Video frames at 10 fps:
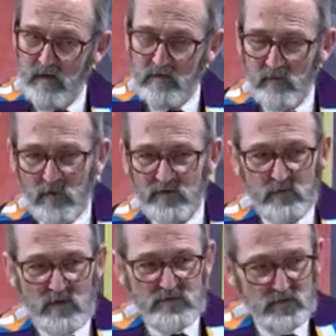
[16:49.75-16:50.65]
So what do
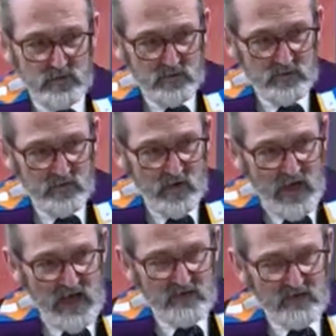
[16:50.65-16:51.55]
we do?
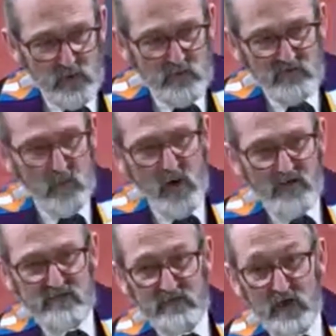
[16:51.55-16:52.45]
How do we
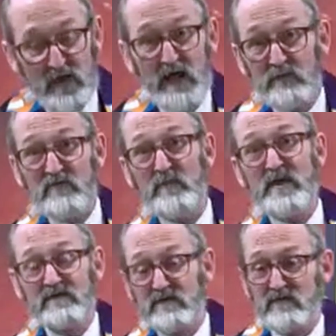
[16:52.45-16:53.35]
respond to this God? How do we
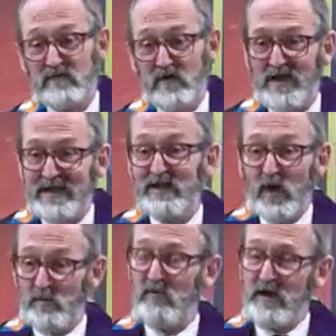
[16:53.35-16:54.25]
speak to this God in
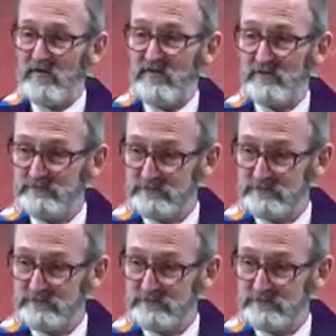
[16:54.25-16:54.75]
our prayers?